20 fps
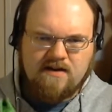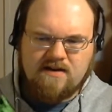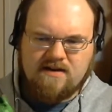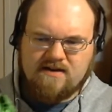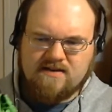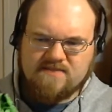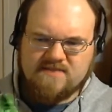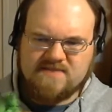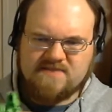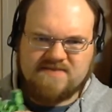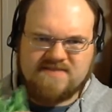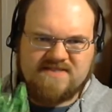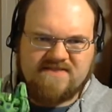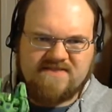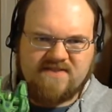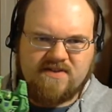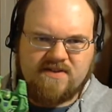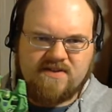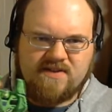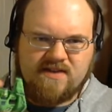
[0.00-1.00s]

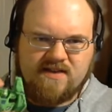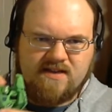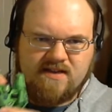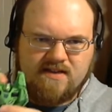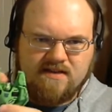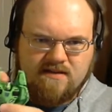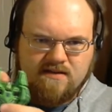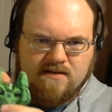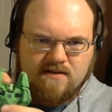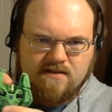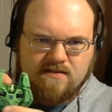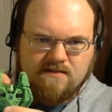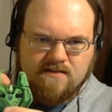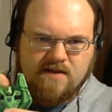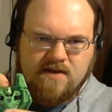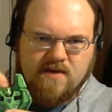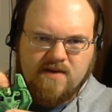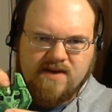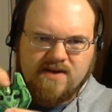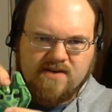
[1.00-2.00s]
specifically
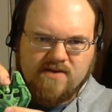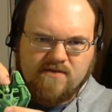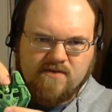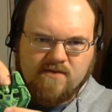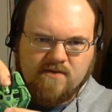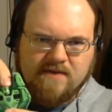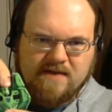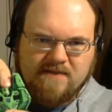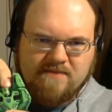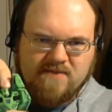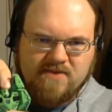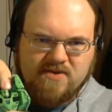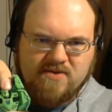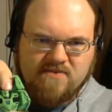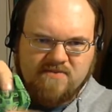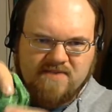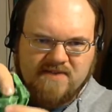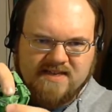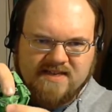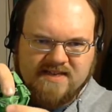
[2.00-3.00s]
going into robot
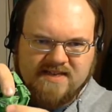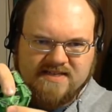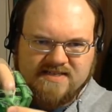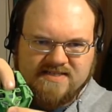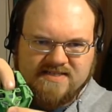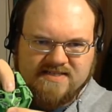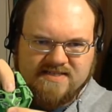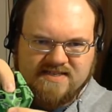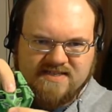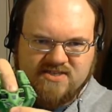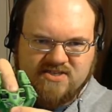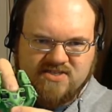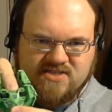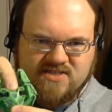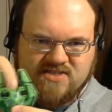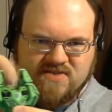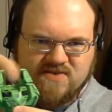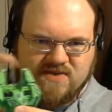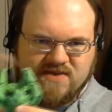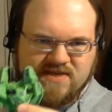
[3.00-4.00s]
mode, because it just
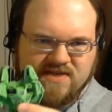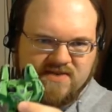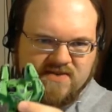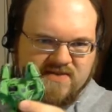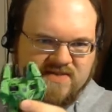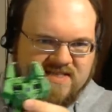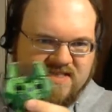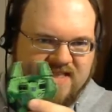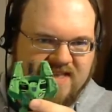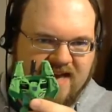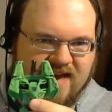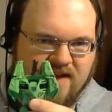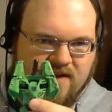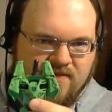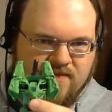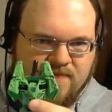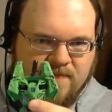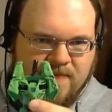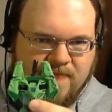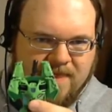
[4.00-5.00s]
sort of goes
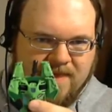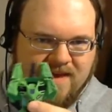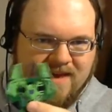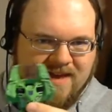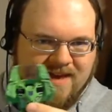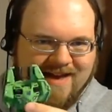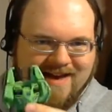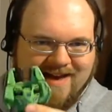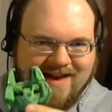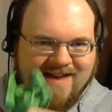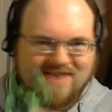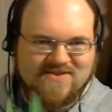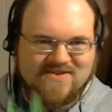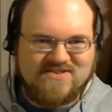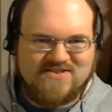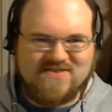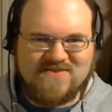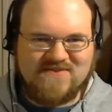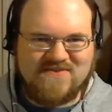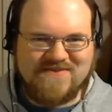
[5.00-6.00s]
down, and there's
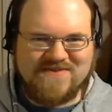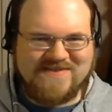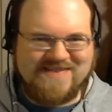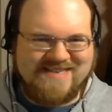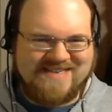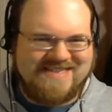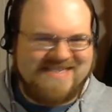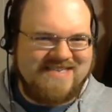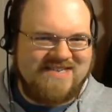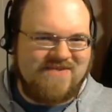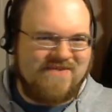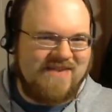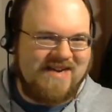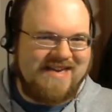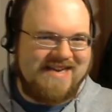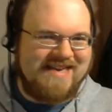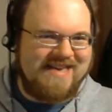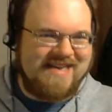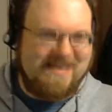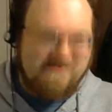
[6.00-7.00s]
no real easy way to
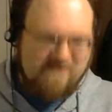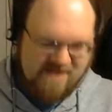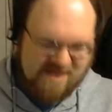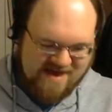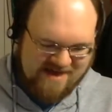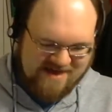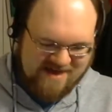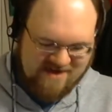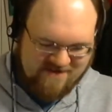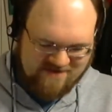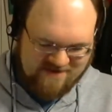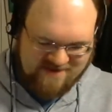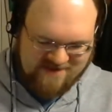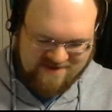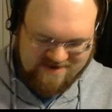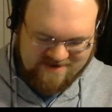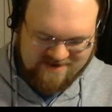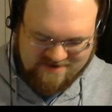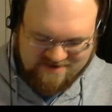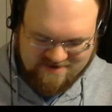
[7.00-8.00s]
get it back out
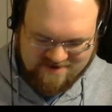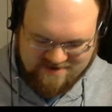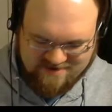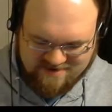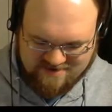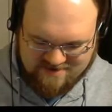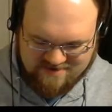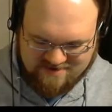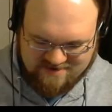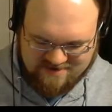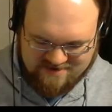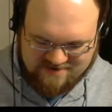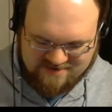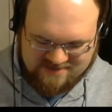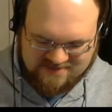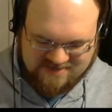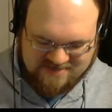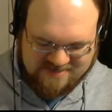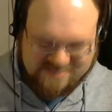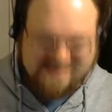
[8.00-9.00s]
again.
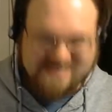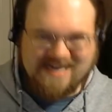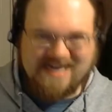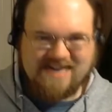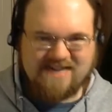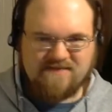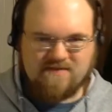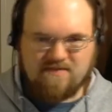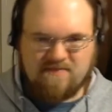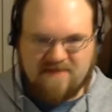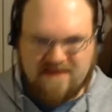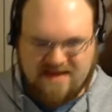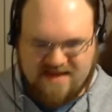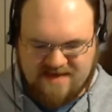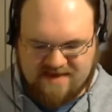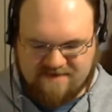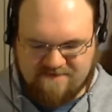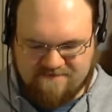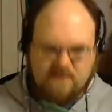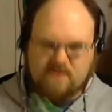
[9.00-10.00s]
So that's kind of a
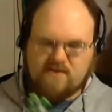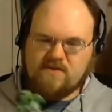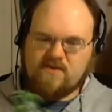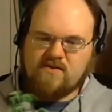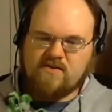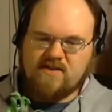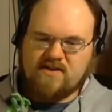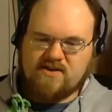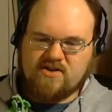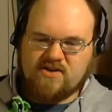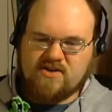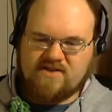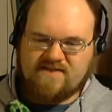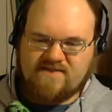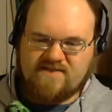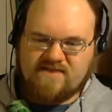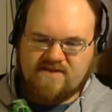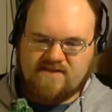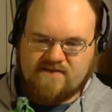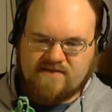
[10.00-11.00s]
pain. You do actually have
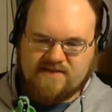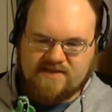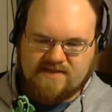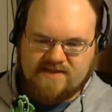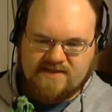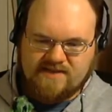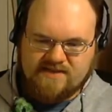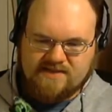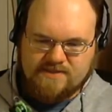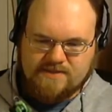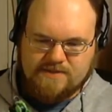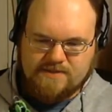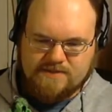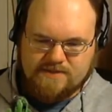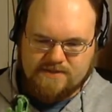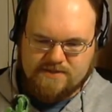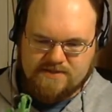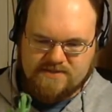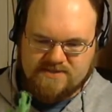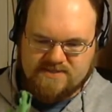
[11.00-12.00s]
to do his legs
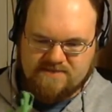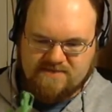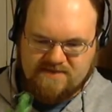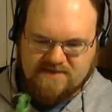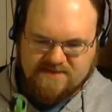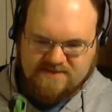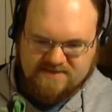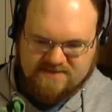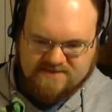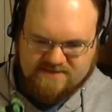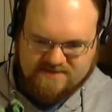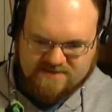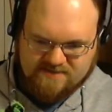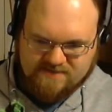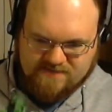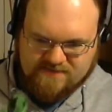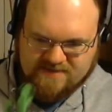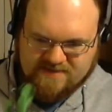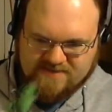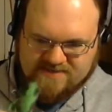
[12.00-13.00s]
first, because
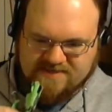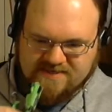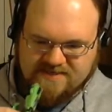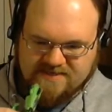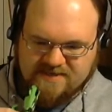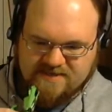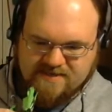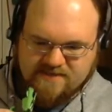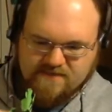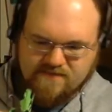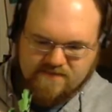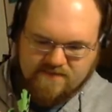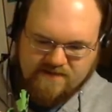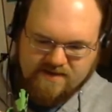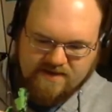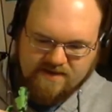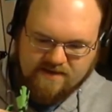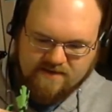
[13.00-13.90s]
otherwise they get in the way.